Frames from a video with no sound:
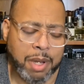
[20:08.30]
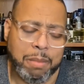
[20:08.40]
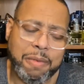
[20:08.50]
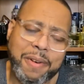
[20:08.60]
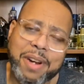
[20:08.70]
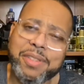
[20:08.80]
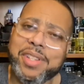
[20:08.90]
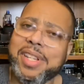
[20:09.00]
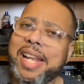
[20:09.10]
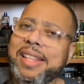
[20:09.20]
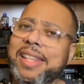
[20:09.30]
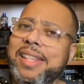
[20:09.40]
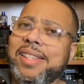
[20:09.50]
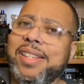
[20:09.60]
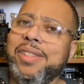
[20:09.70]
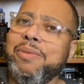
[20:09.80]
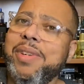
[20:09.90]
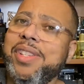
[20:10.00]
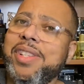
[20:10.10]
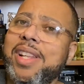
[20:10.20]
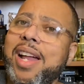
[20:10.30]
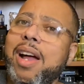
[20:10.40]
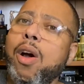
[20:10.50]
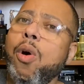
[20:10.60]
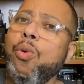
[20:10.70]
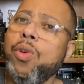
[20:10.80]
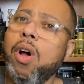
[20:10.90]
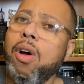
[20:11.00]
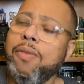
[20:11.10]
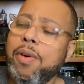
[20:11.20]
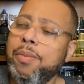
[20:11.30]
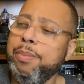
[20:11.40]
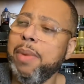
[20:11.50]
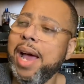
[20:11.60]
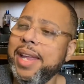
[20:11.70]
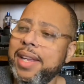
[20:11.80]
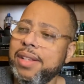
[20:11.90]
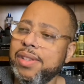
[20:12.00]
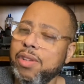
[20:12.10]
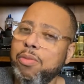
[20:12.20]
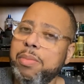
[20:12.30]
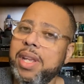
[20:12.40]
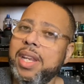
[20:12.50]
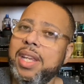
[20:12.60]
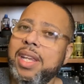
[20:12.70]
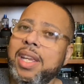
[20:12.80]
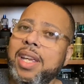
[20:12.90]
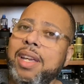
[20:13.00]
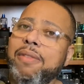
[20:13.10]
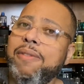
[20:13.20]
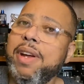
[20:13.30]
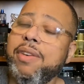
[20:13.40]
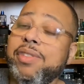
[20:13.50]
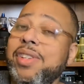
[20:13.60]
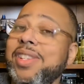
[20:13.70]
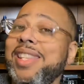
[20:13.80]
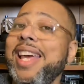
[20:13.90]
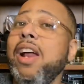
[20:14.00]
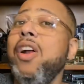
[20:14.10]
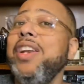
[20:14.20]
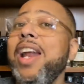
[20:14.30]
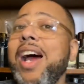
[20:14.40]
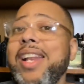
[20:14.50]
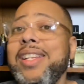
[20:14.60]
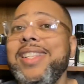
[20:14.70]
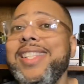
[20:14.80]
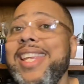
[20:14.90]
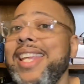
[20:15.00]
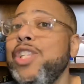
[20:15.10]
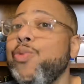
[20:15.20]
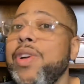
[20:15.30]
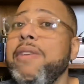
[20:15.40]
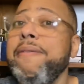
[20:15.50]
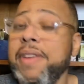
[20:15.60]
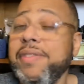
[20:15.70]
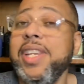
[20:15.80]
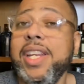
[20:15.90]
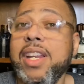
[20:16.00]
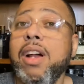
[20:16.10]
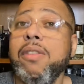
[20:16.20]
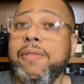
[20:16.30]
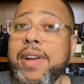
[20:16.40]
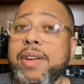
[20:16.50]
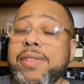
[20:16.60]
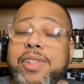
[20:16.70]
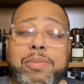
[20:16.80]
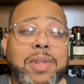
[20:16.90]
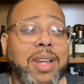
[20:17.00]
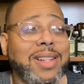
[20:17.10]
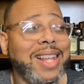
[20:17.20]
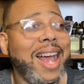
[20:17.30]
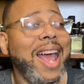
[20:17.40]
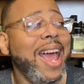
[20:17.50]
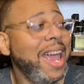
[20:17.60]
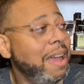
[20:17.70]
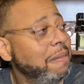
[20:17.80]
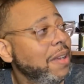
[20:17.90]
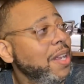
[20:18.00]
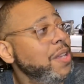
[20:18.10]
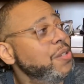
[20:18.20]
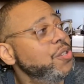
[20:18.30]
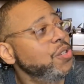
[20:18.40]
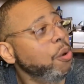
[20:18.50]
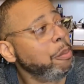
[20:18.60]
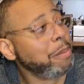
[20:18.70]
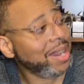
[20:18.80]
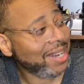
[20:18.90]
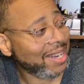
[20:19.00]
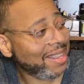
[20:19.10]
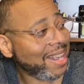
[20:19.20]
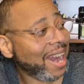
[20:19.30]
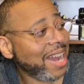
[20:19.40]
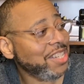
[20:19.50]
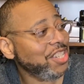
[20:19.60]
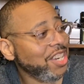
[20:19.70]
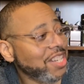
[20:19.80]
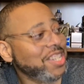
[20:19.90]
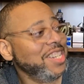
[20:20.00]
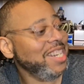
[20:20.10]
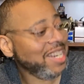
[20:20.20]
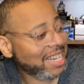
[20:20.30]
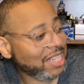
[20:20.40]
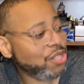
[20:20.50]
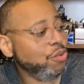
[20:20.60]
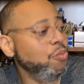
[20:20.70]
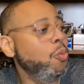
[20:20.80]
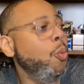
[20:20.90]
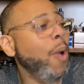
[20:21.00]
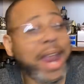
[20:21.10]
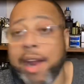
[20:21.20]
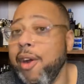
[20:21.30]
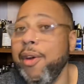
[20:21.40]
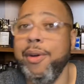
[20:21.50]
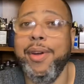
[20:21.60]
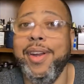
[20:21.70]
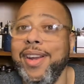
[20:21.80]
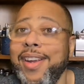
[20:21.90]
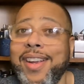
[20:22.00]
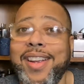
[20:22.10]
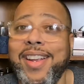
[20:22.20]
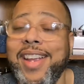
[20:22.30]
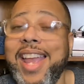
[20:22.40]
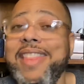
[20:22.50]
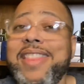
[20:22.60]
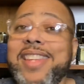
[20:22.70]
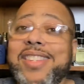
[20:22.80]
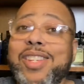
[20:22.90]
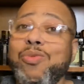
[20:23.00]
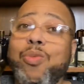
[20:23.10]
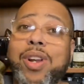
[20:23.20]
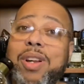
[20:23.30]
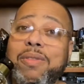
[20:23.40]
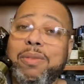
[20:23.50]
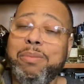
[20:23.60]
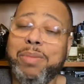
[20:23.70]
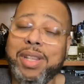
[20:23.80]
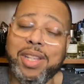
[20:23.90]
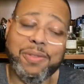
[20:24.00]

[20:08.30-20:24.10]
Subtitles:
fragrances like this is the reason that I hold off on buying so many fragrances that are not $10, $12, $15 fragrances, because I have so many that I just need to wear. And this is one of them. But this